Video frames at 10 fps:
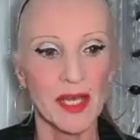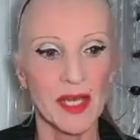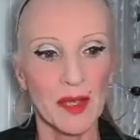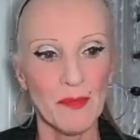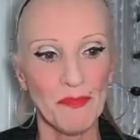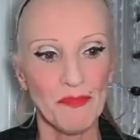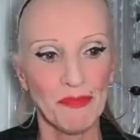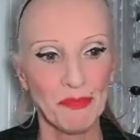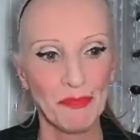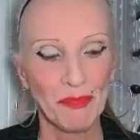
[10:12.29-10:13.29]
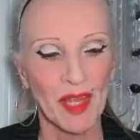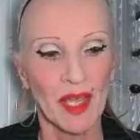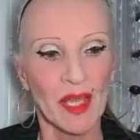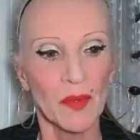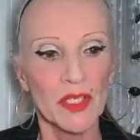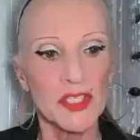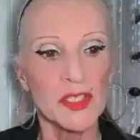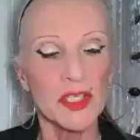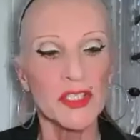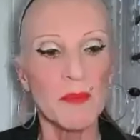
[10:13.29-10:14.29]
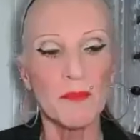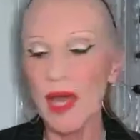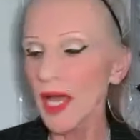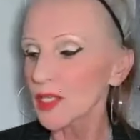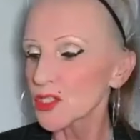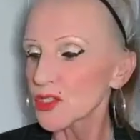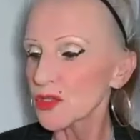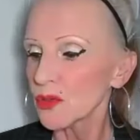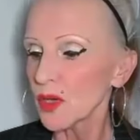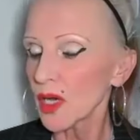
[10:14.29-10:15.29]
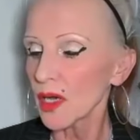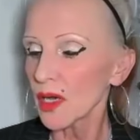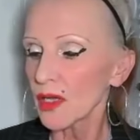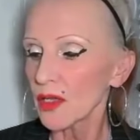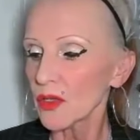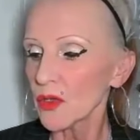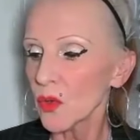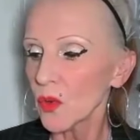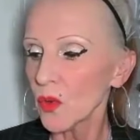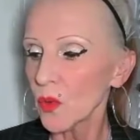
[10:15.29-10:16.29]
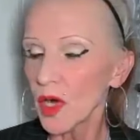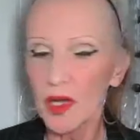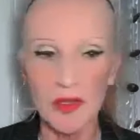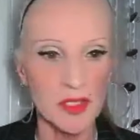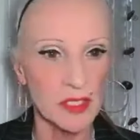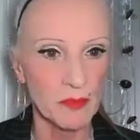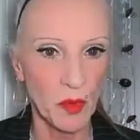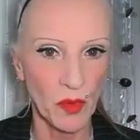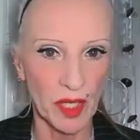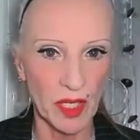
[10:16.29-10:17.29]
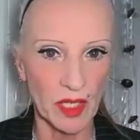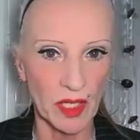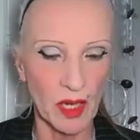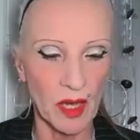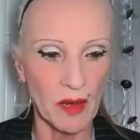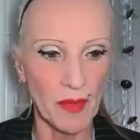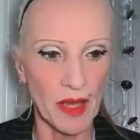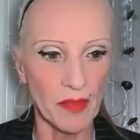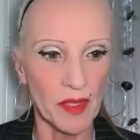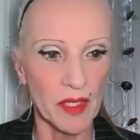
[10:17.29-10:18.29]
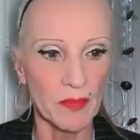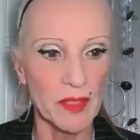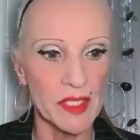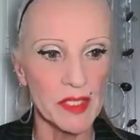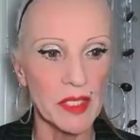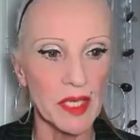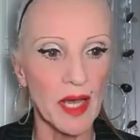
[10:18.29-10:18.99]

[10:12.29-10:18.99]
Um, we're just going to jump back to uh, your work this morning um, at the committee.